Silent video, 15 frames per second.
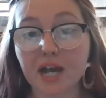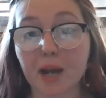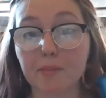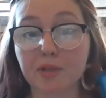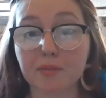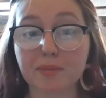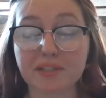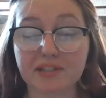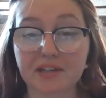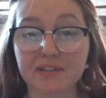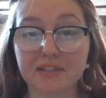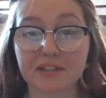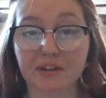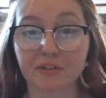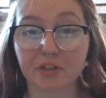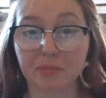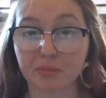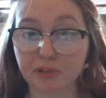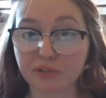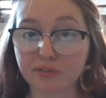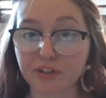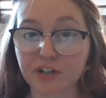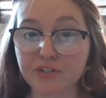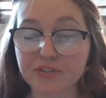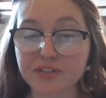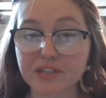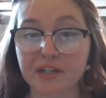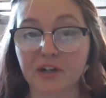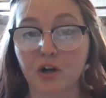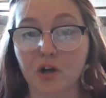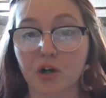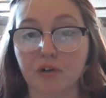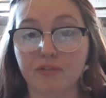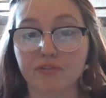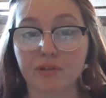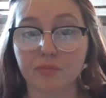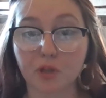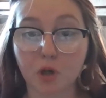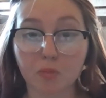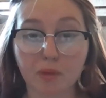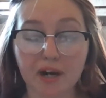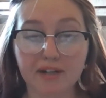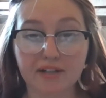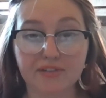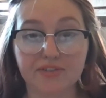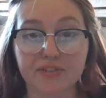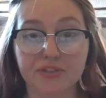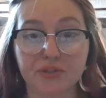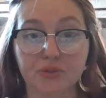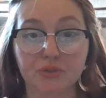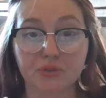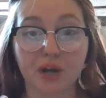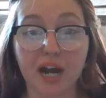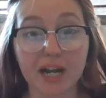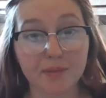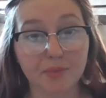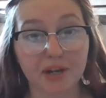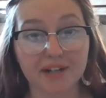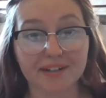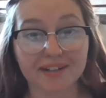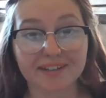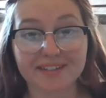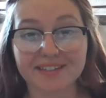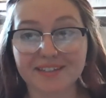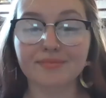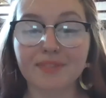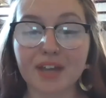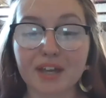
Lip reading: I'm going to be testing out the blue first, and I'll go from low brightness to high brightness.